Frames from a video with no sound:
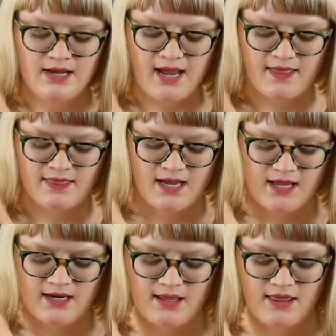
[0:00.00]
And
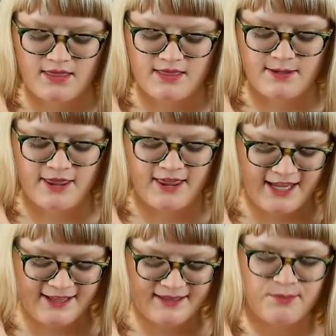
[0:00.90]
then the
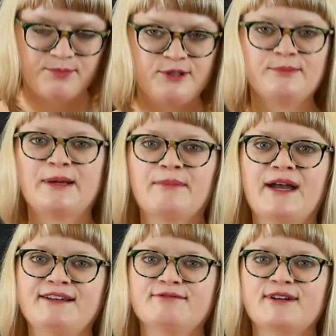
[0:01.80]
thing that blew my
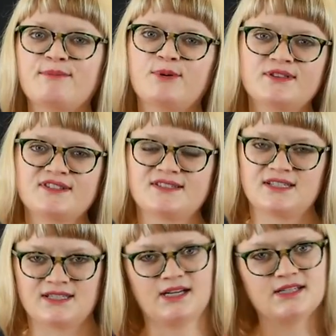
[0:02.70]
mind when I put this
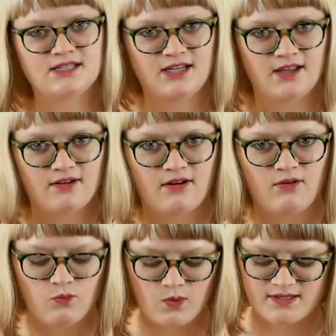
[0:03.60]
design
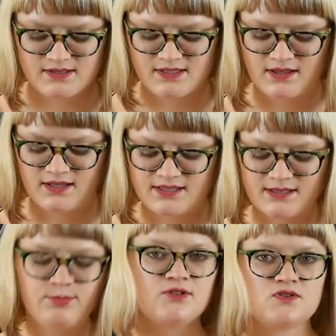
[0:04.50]
together was the
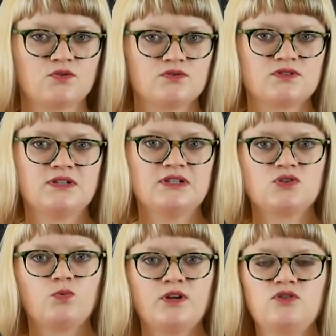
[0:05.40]
slipper soles.
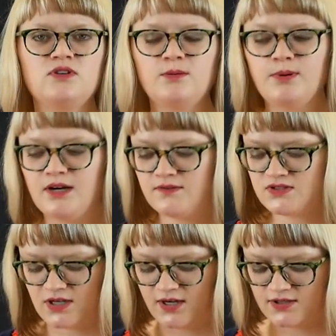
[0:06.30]
So when you knit a pair of
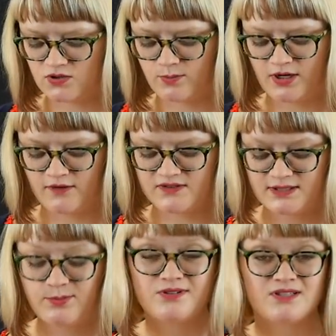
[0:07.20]
socks or a pair of
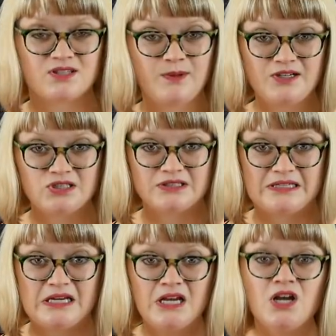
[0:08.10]
slippers
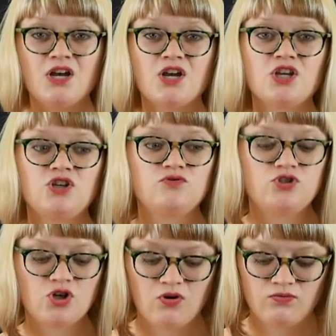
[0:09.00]
especially, you
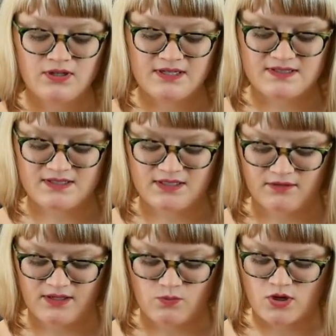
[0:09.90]
don't
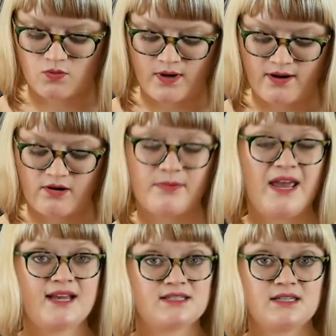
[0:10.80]
necessarily want to wear them
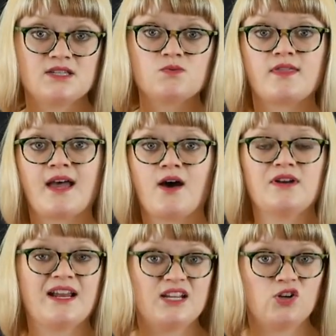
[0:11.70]
as is
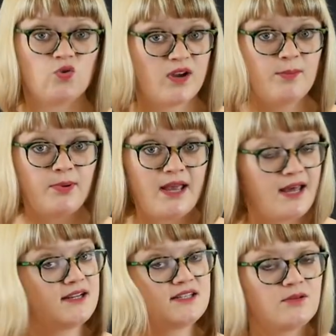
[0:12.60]
without any grip
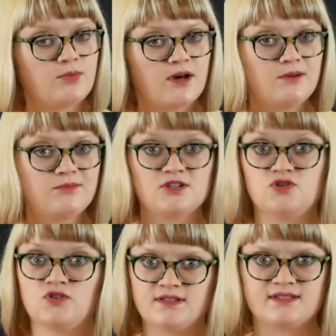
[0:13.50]
added to the bottom because
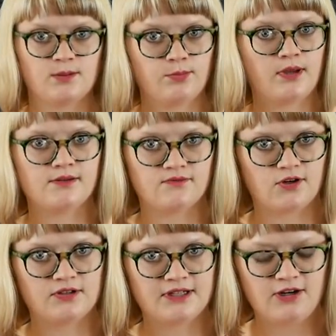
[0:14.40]
you could slip and
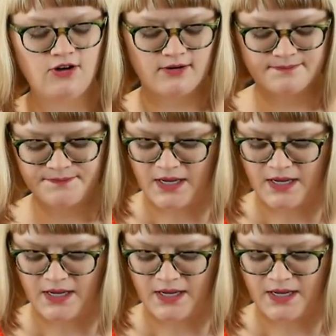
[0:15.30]
fall and get hurt.